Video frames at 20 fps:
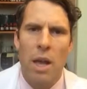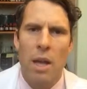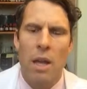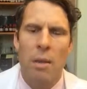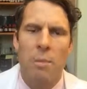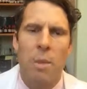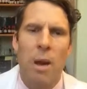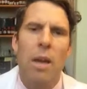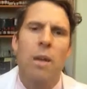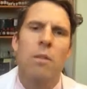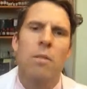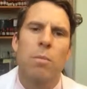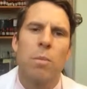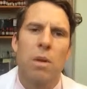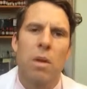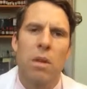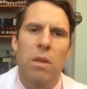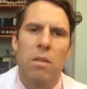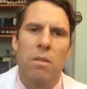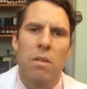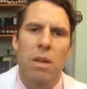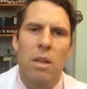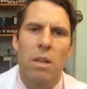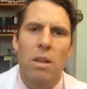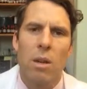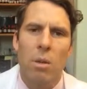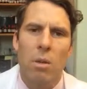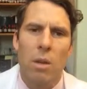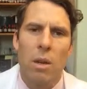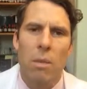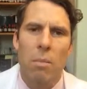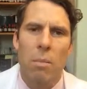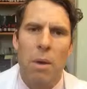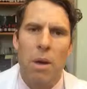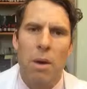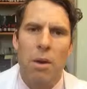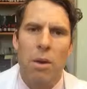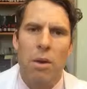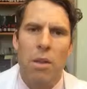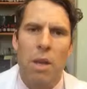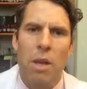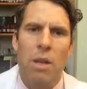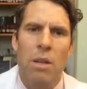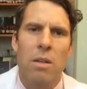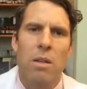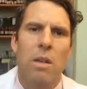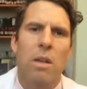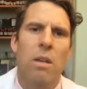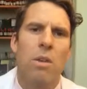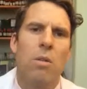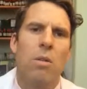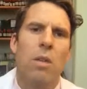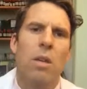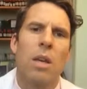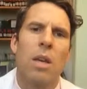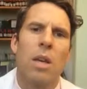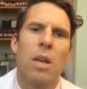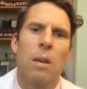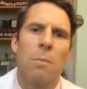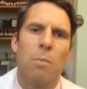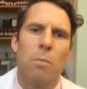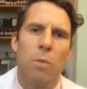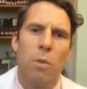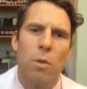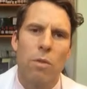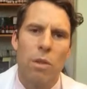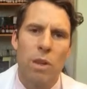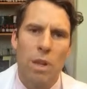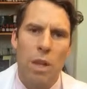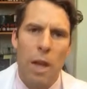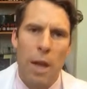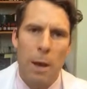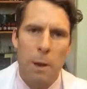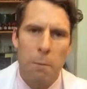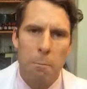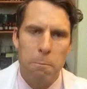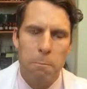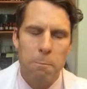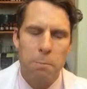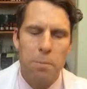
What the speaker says: And in my experience, they don't get better. They continue to keep moving down